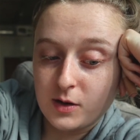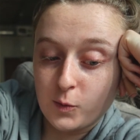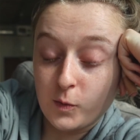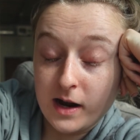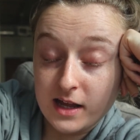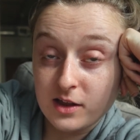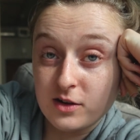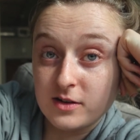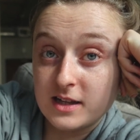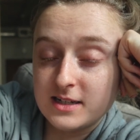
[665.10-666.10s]

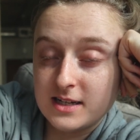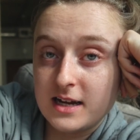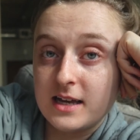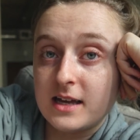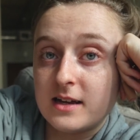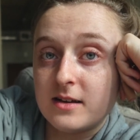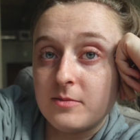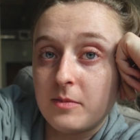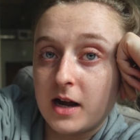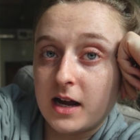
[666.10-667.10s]
regularly
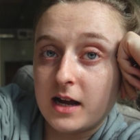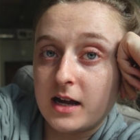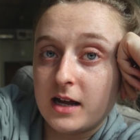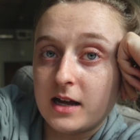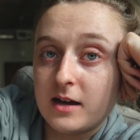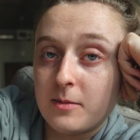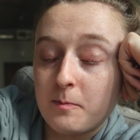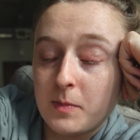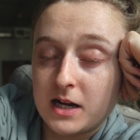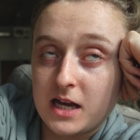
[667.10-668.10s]
taking my
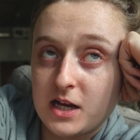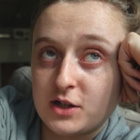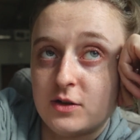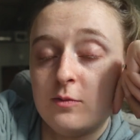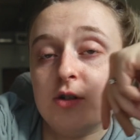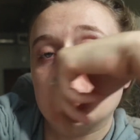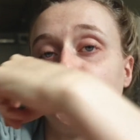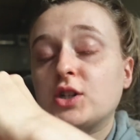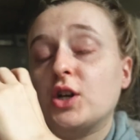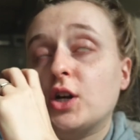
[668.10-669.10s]
medication, which
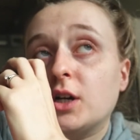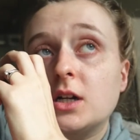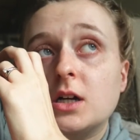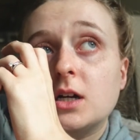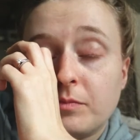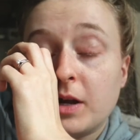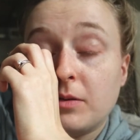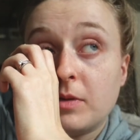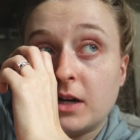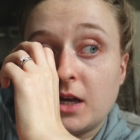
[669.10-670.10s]
is good,
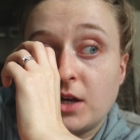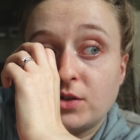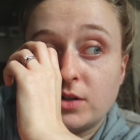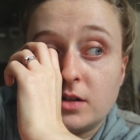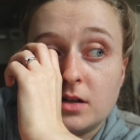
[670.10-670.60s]
pain medication.